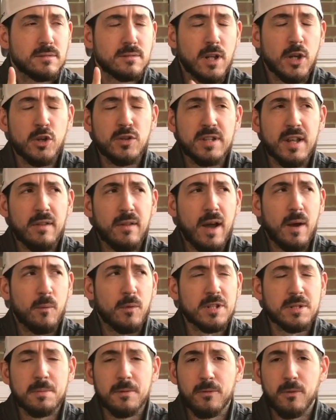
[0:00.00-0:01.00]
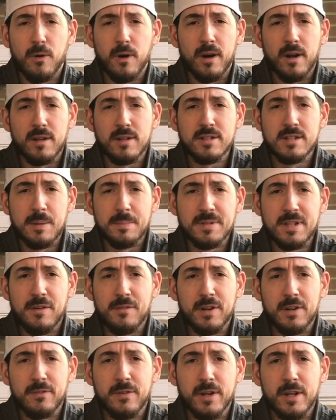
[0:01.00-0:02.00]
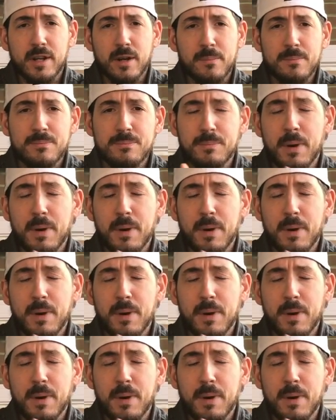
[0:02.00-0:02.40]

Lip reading: I used that line once before in a sub 70 video.